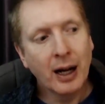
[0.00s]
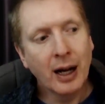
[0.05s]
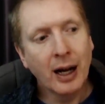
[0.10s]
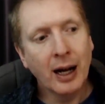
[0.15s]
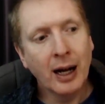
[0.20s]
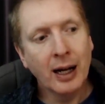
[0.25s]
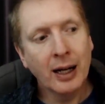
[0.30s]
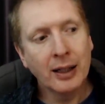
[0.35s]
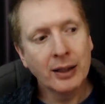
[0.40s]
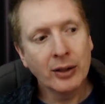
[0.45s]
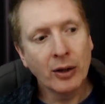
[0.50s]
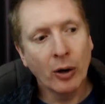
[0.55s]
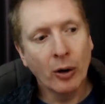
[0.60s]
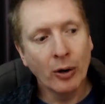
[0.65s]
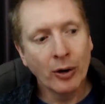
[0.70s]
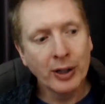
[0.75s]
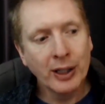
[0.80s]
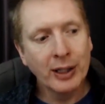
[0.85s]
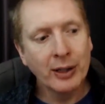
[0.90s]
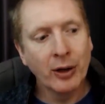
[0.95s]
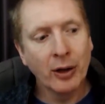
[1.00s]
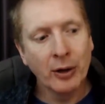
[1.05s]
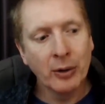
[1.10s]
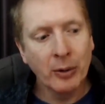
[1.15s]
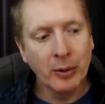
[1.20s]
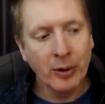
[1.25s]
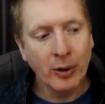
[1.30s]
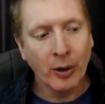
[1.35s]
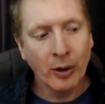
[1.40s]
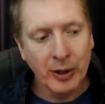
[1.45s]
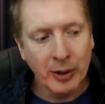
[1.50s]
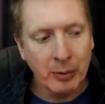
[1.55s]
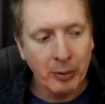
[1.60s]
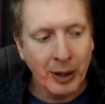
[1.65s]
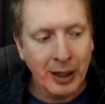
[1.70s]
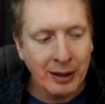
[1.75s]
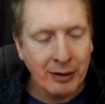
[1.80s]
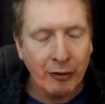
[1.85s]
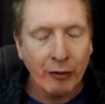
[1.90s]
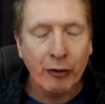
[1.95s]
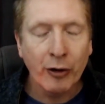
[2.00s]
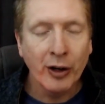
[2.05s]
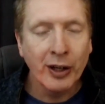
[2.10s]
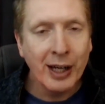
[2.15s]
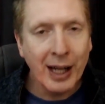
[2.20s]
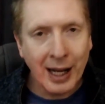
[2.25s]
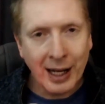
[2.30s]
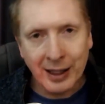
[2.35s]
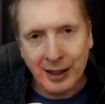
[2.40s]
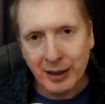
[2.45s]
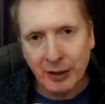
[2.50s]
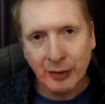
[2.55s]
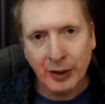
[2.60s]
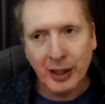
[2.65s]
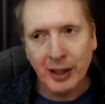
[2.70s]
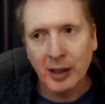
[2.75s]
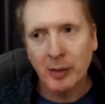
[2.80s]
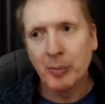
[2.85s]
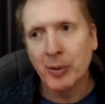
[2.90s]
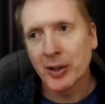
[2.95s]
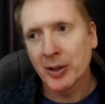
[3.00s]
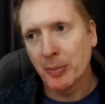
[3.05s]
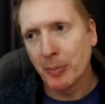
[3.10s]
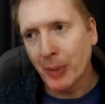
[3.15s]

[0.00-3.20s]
and on and on, on it went front end developers,